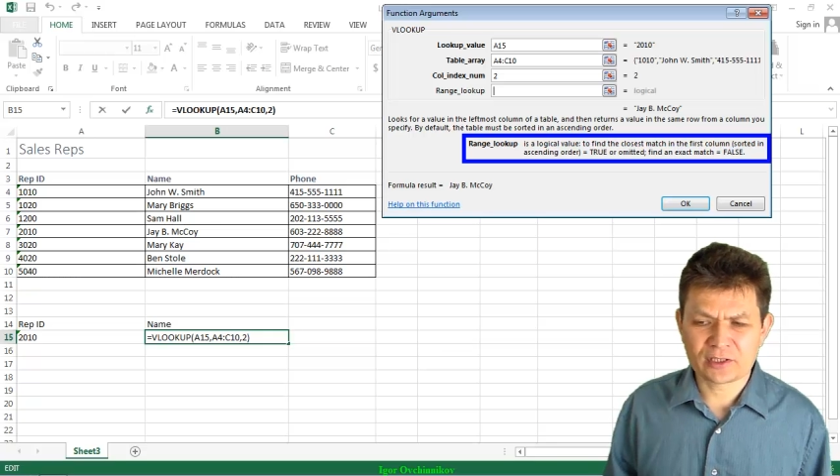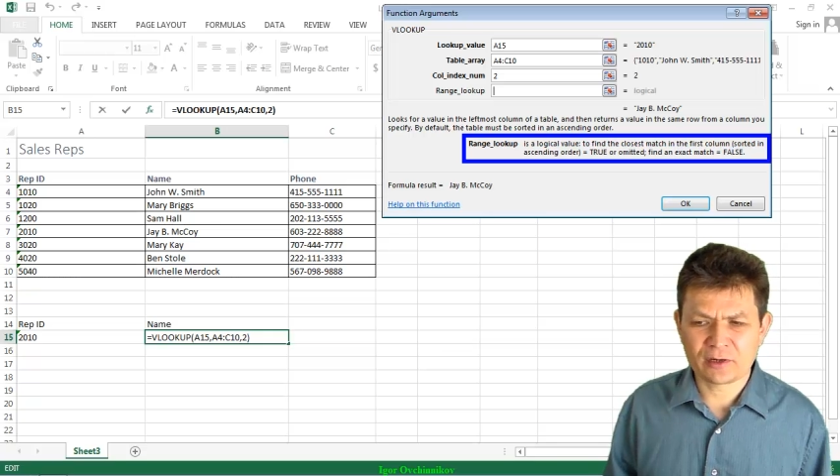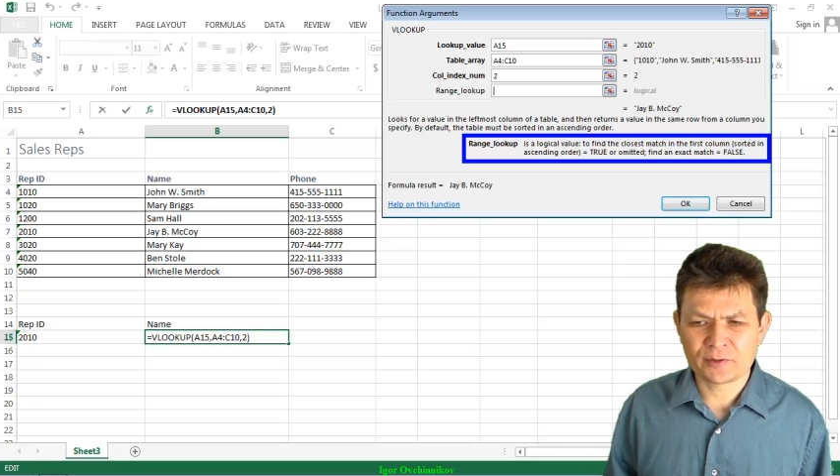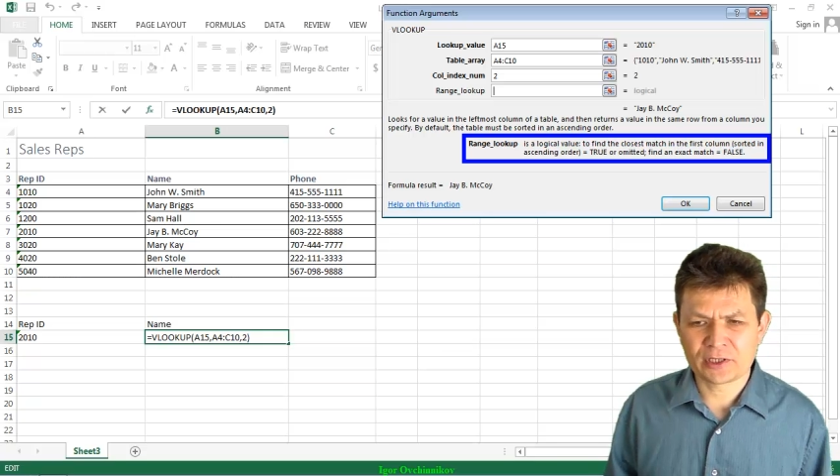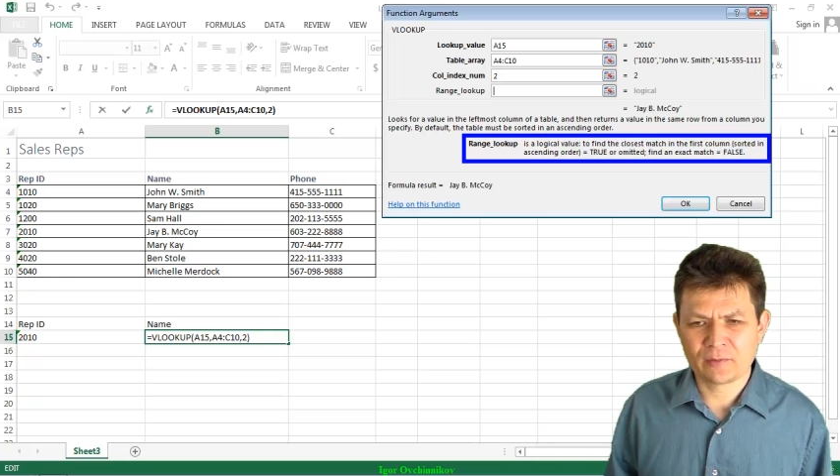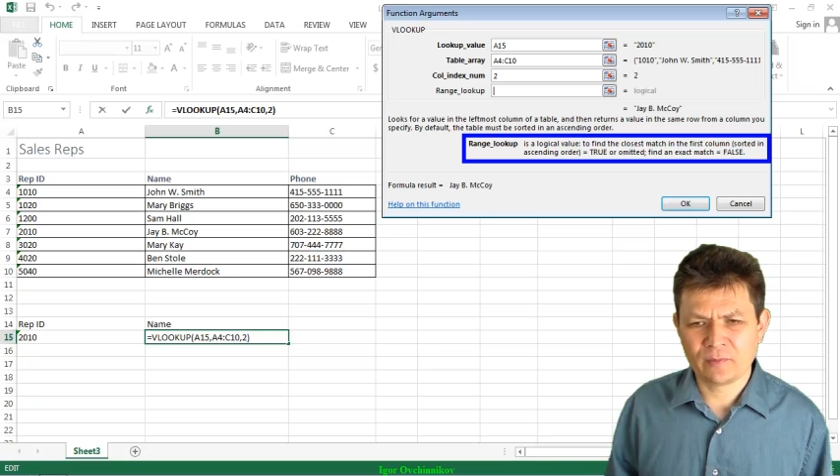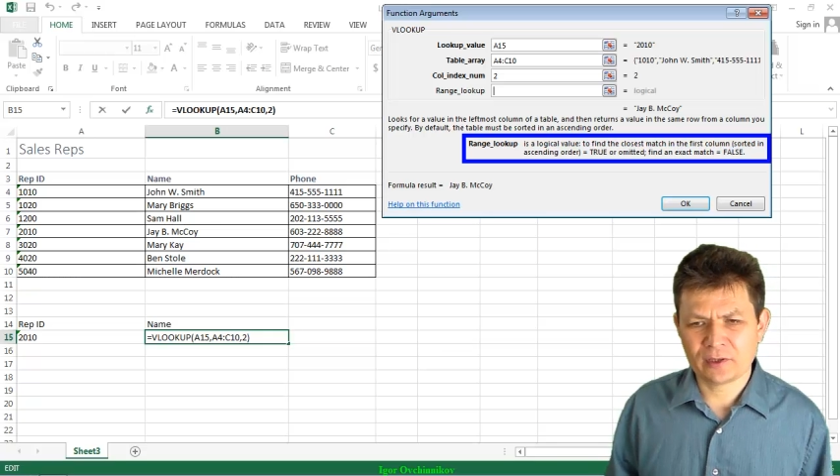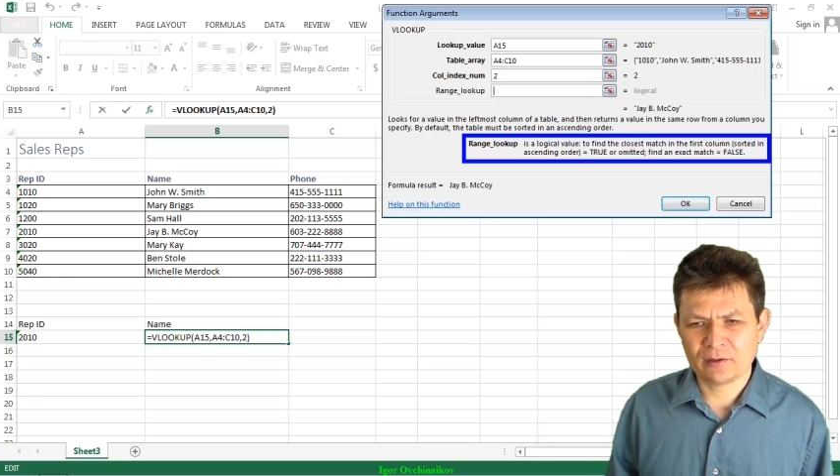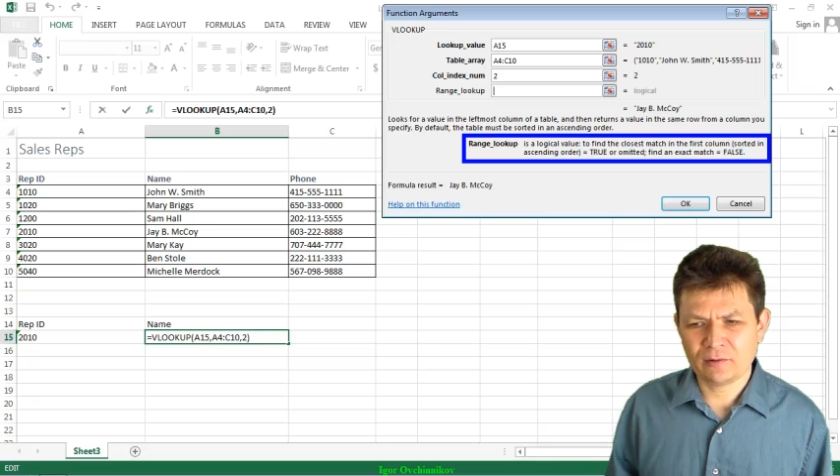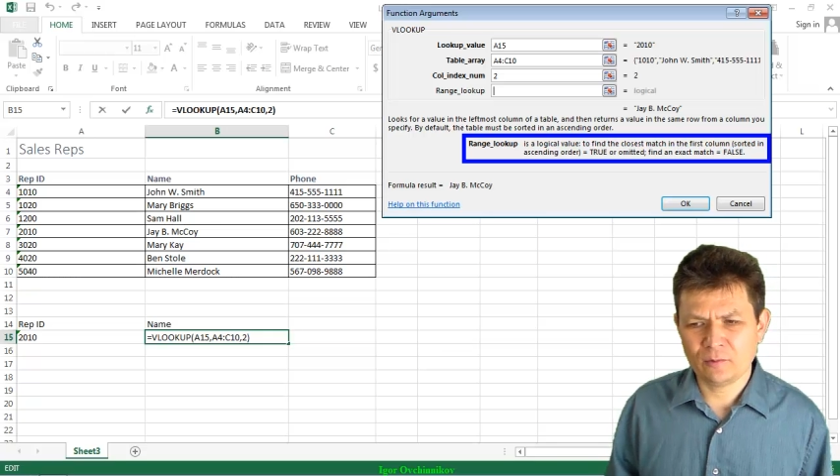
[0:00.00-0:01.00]
description,
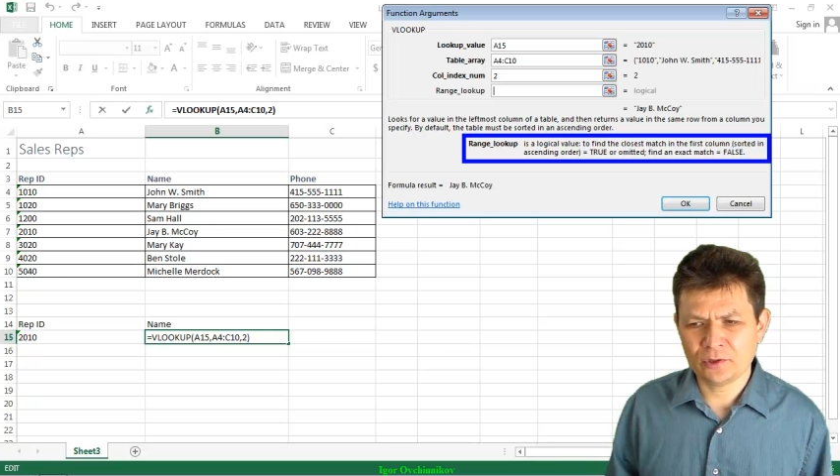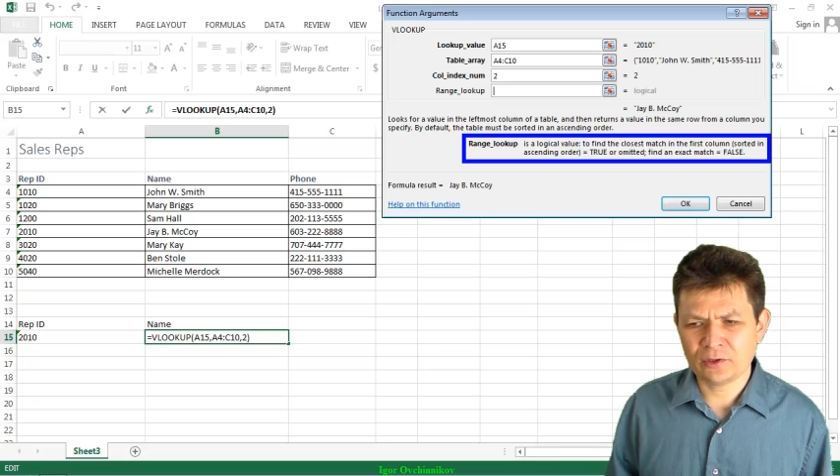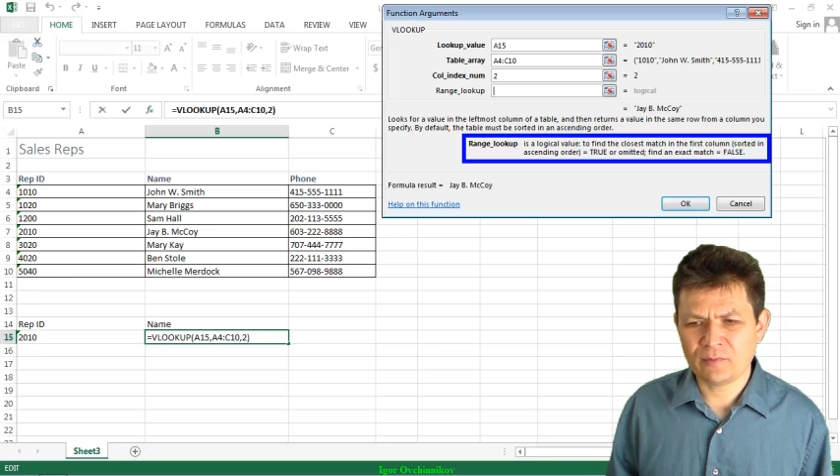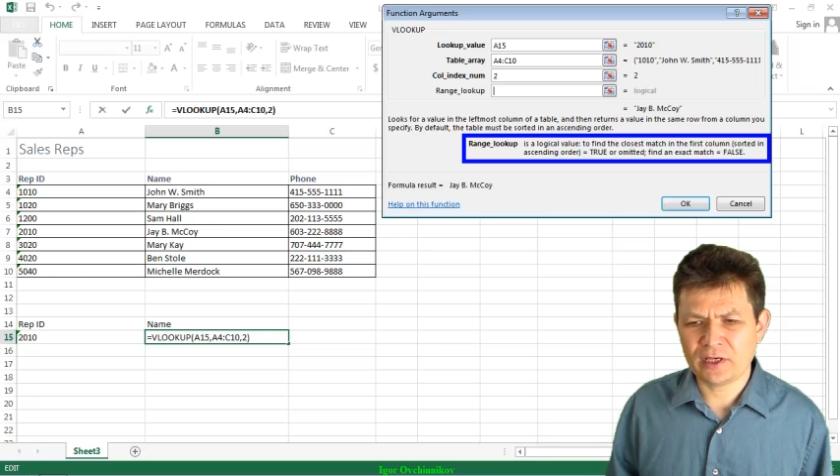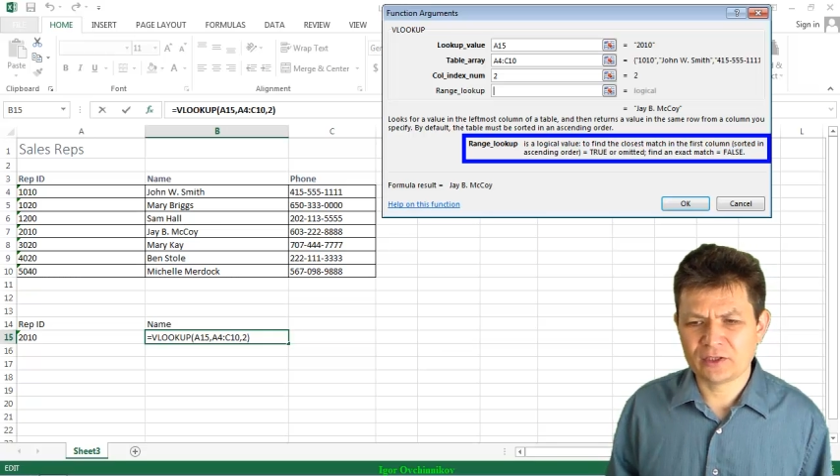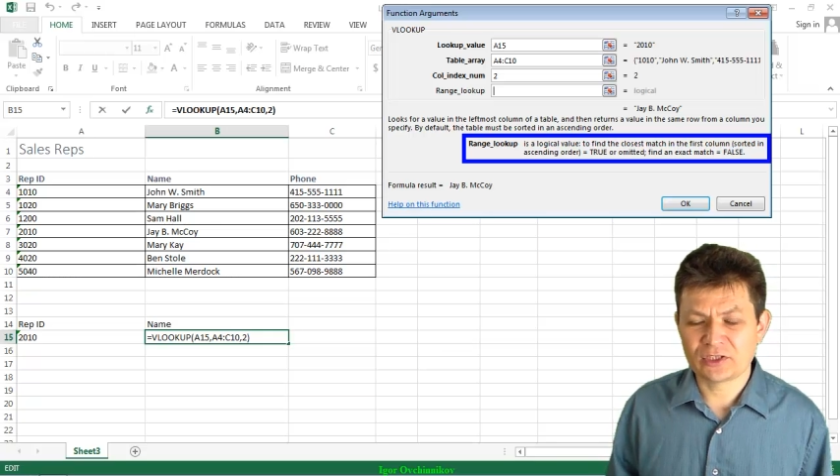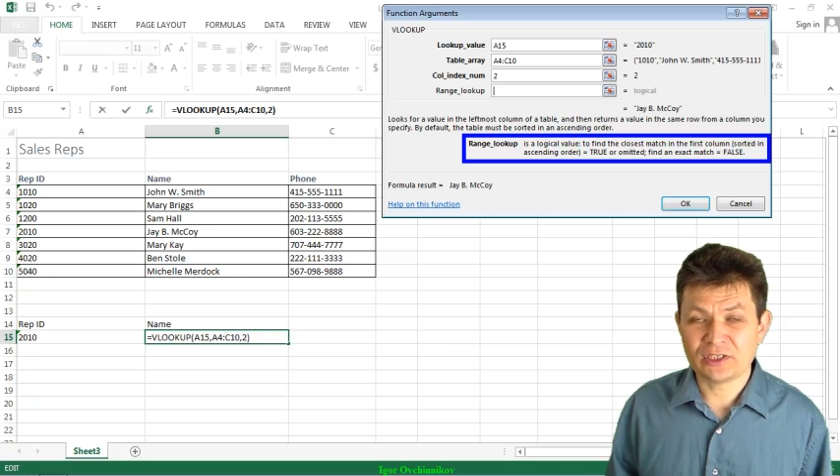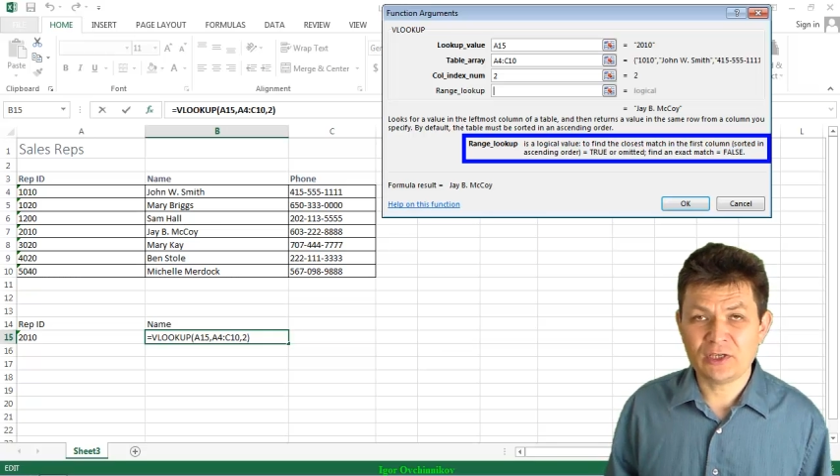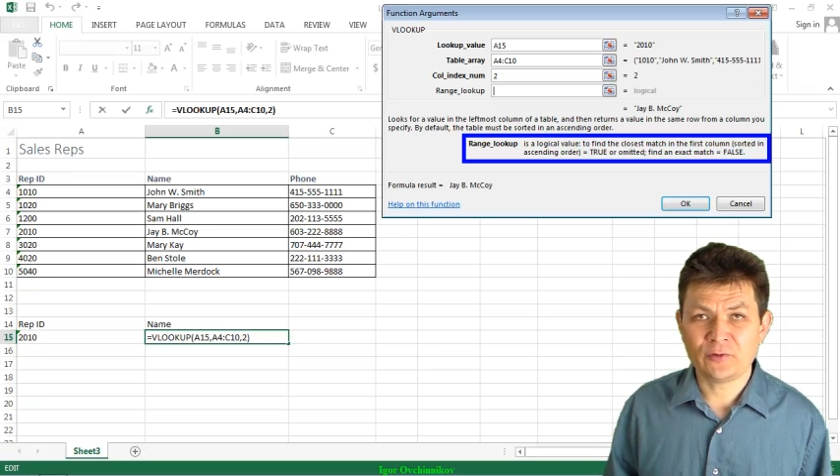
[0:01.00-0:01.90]
but what it means,